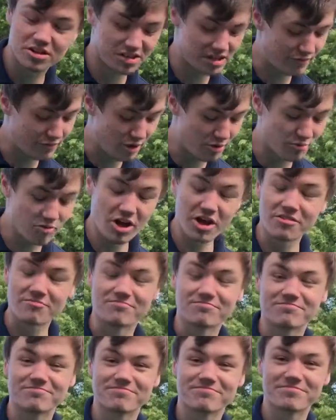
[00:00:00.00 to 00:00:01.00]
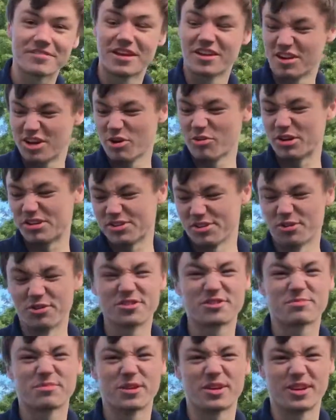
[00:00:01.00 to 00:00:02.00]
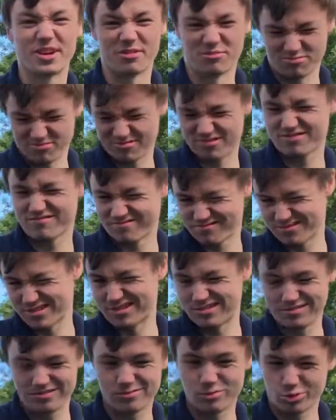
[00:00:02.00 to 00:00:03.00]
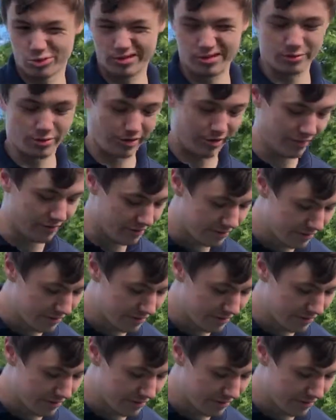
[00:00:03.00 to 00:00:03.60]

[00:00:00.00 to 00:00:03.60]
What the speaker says: give it a run. No exhaust, but we'll deal with that.